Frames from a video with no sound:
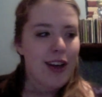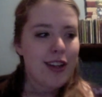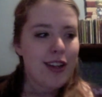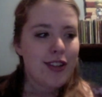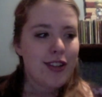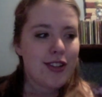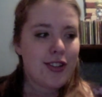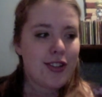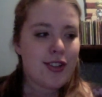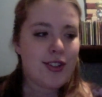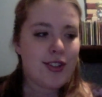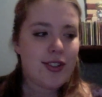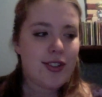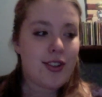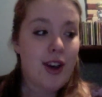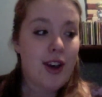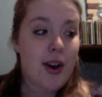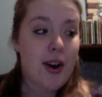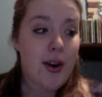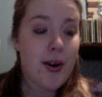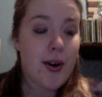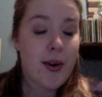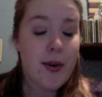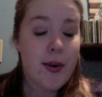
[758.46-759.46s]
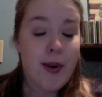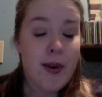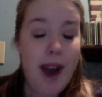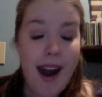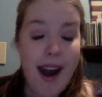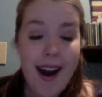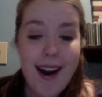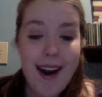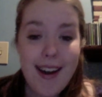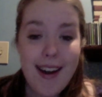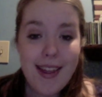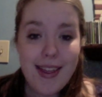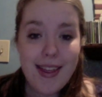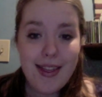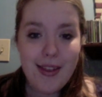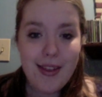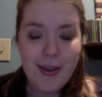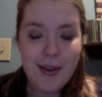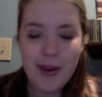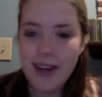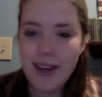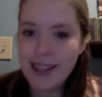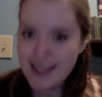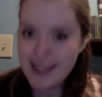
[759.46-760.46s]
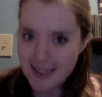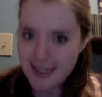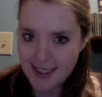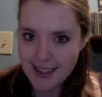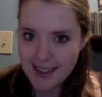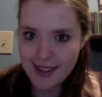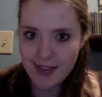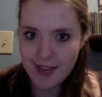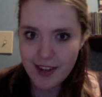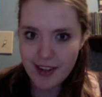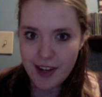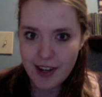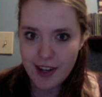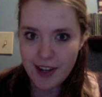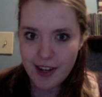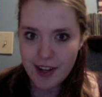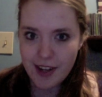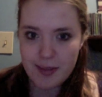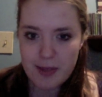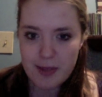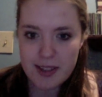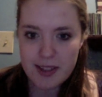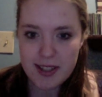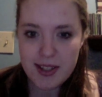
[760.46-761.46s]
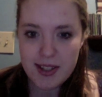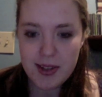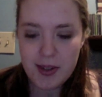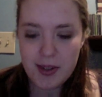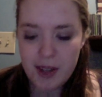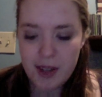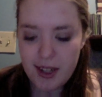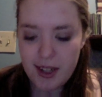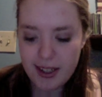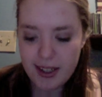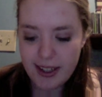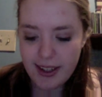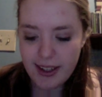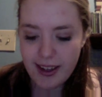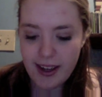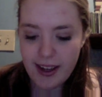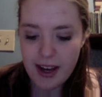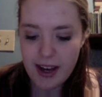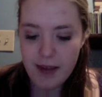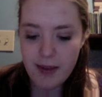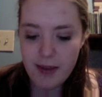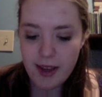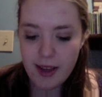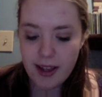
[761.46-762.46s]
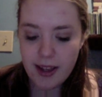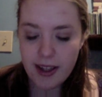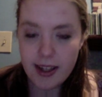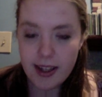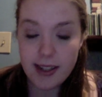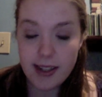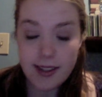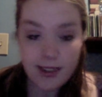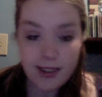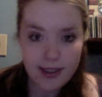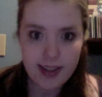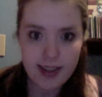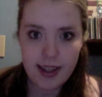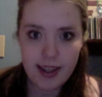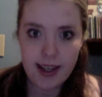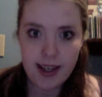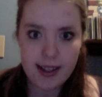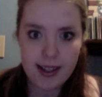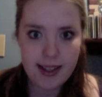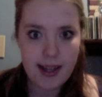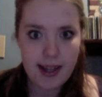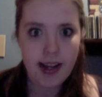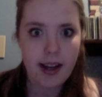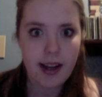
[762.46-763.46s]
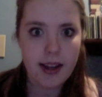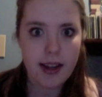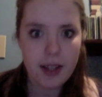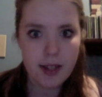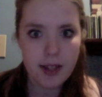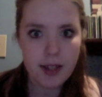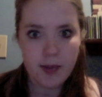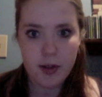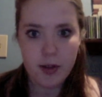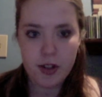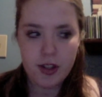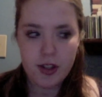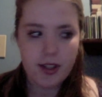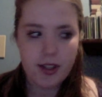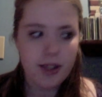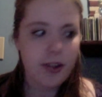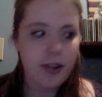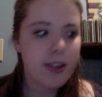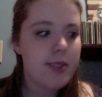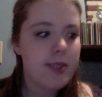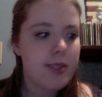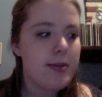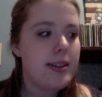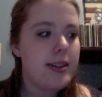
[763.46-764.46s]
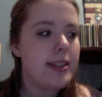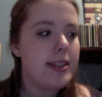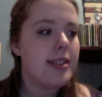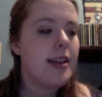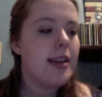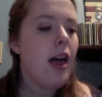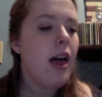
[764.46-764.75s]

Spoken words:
So the reason this video has been so long in coming, because like I said, I got these brushes at Christmas,